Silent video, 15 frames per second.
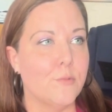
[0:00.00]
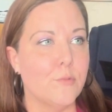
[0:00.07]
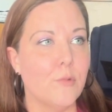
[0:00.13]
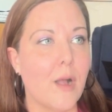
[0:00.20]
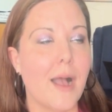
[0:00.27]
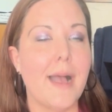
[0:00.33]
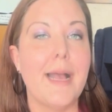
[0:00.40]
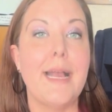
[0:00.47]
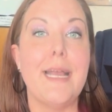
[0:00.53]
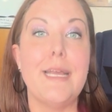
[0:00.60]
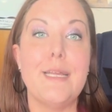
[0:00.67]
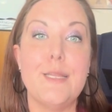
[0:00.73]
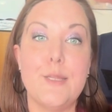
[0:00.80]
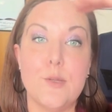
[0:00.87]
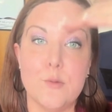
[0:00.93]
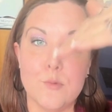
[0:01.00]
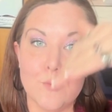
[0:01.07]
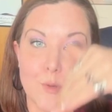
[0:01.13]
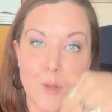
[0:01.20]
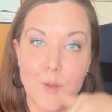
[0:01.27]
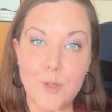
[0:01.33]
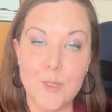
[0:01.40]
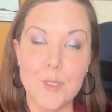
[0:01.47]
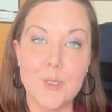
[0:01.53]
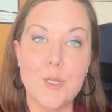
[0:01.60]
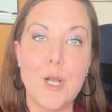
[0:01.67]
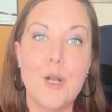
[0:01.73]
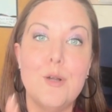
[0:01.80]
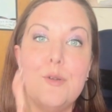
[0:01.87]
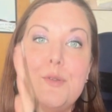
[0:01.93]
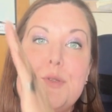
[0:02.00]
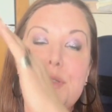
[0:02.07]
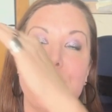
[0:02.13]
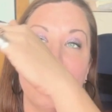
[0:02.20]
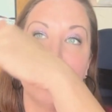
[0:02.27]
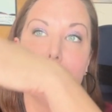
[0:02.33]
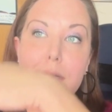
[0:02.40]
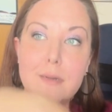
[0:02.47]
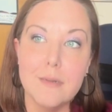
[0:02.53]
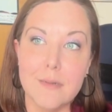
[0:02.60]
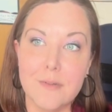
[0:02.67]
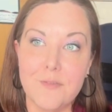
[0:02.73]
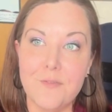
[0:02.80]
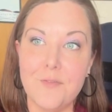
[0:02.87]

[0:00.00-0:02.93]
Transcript: ride the roller coaster,